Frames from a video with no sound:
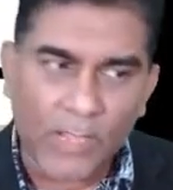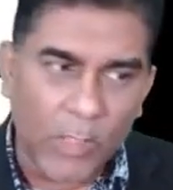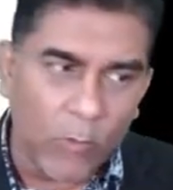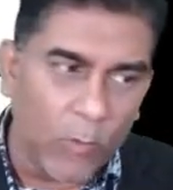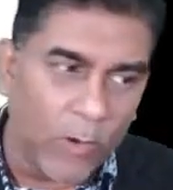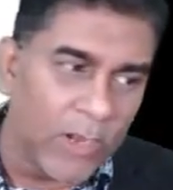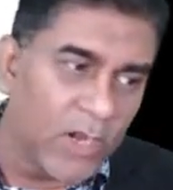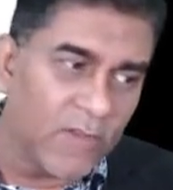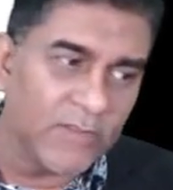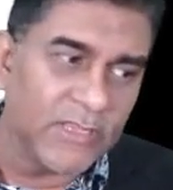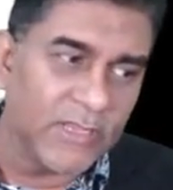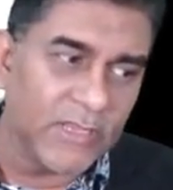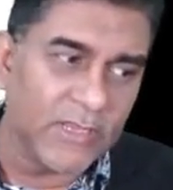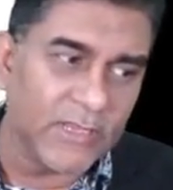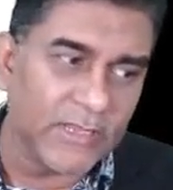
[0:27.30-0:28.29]
One of
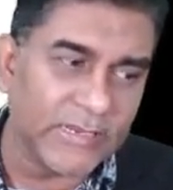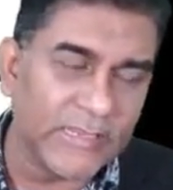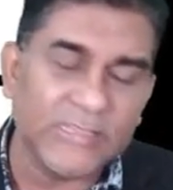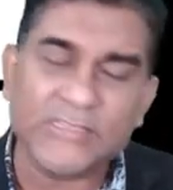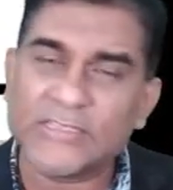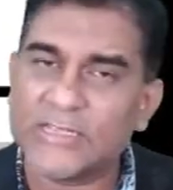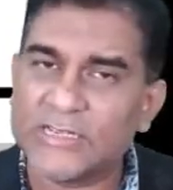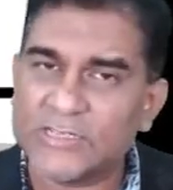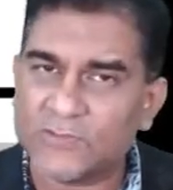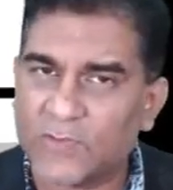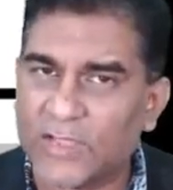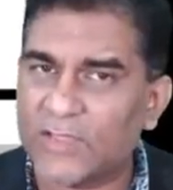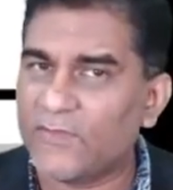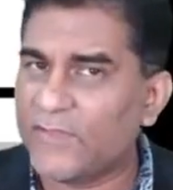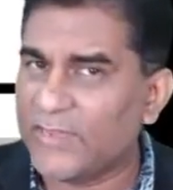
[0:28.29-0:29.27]
the reasons
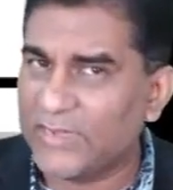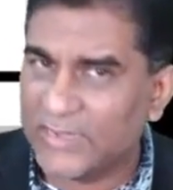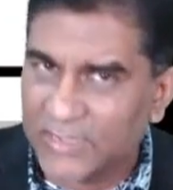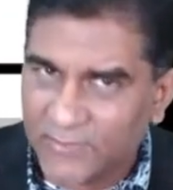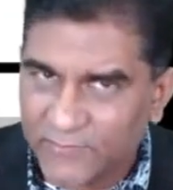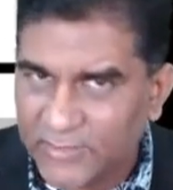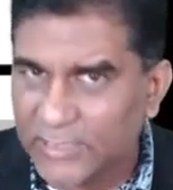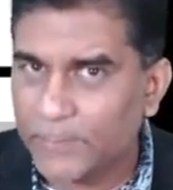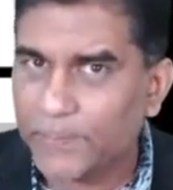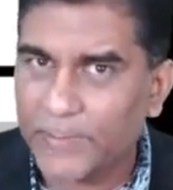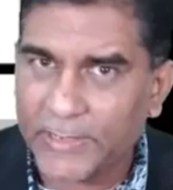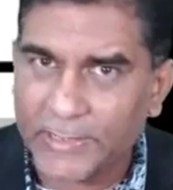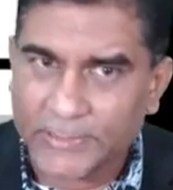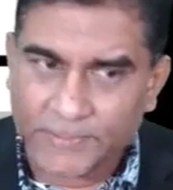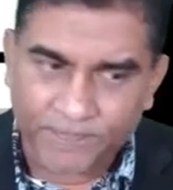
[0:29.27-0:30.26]
why we love
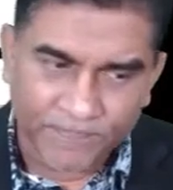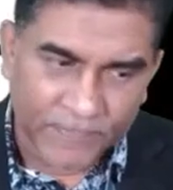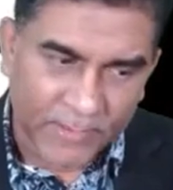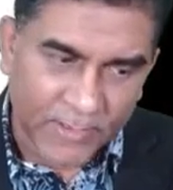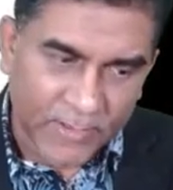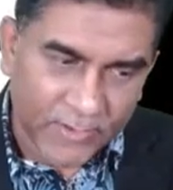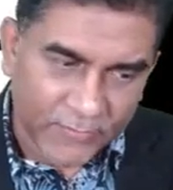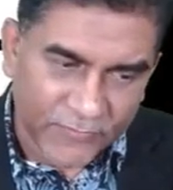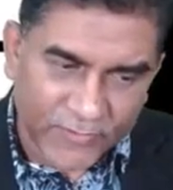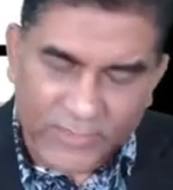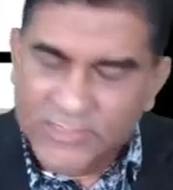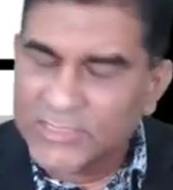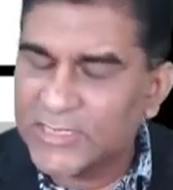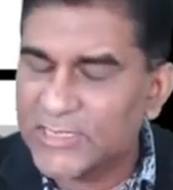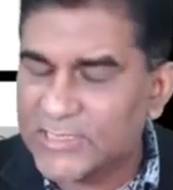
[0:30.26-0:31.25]
lipid,
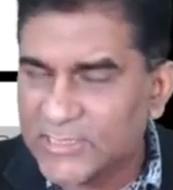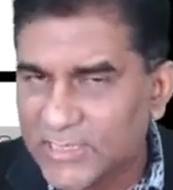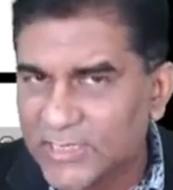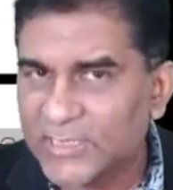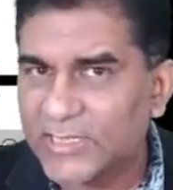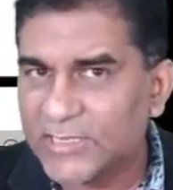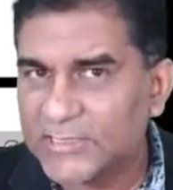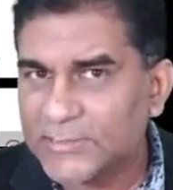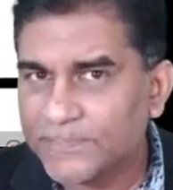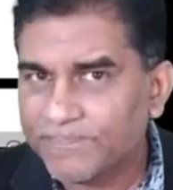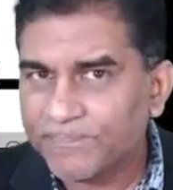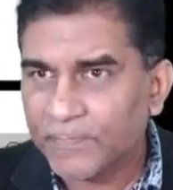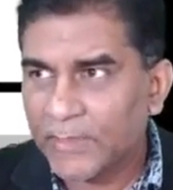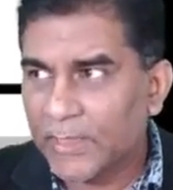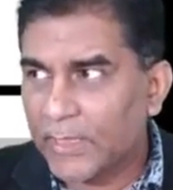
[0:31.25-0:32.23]
first reason is
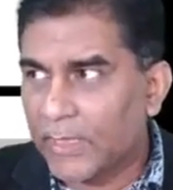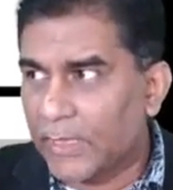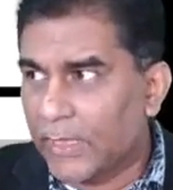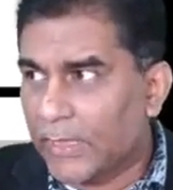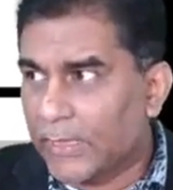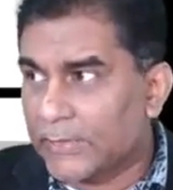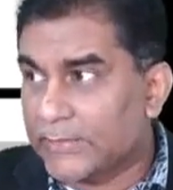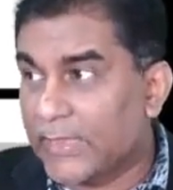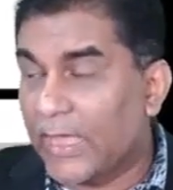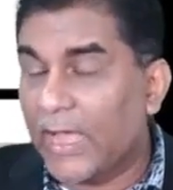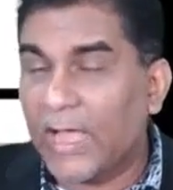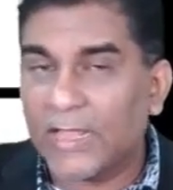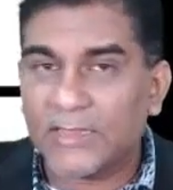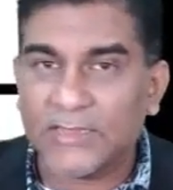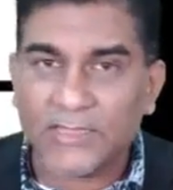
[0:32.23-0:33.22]
the
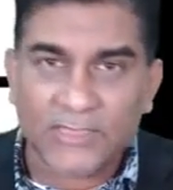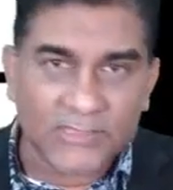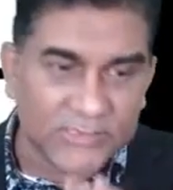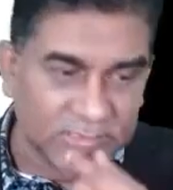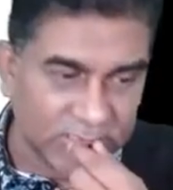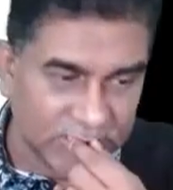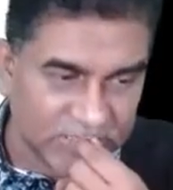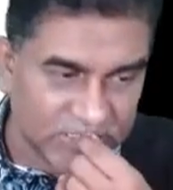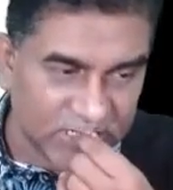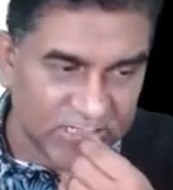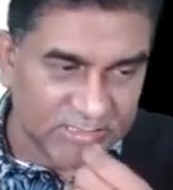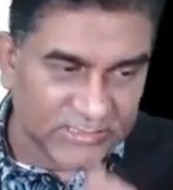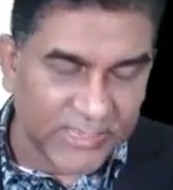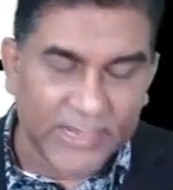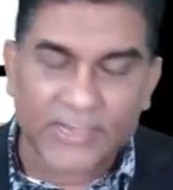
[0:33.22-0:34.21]
others is a
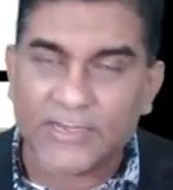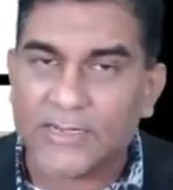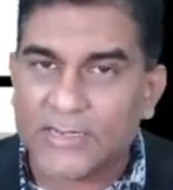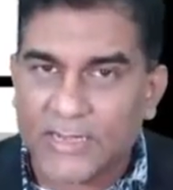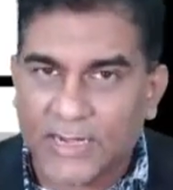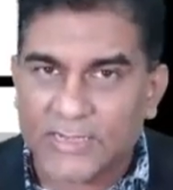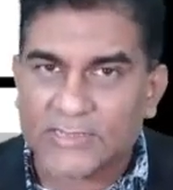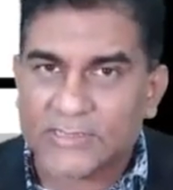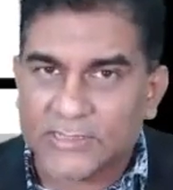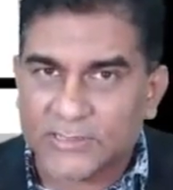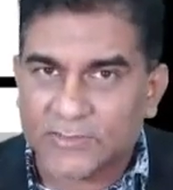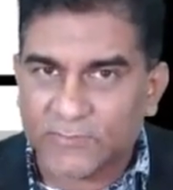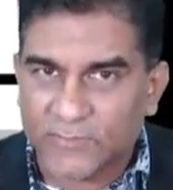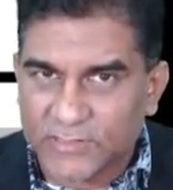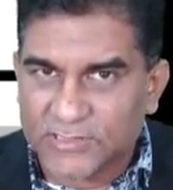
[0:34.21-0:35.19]
standard answer,
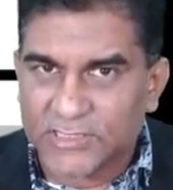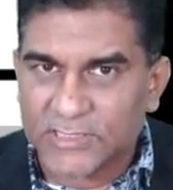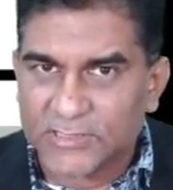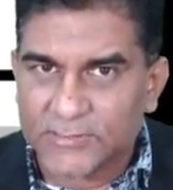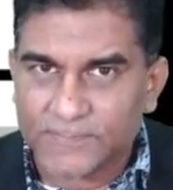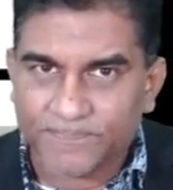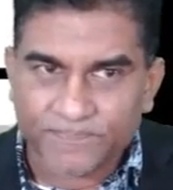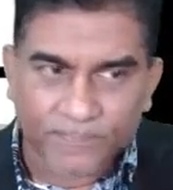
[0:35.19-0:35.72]
which is